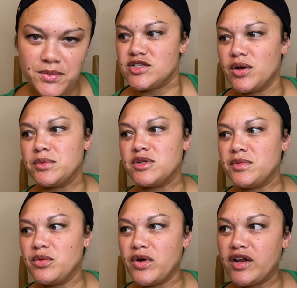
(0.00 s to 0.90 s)
So I'm going to
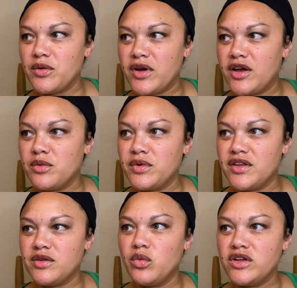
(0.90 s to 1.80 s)
be running around
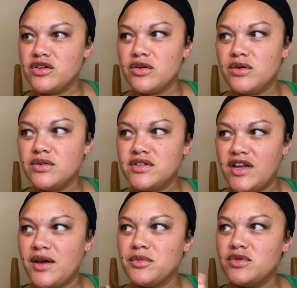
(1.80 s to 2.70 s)
with a 1-year-old,
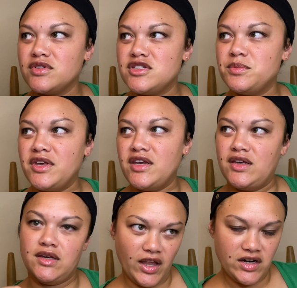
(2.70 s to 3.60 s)
and I'm going to
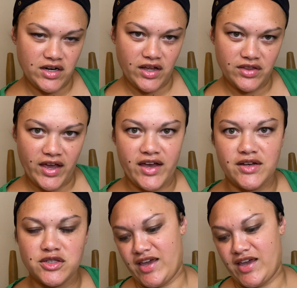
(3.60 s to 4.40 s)
be in and out of the house,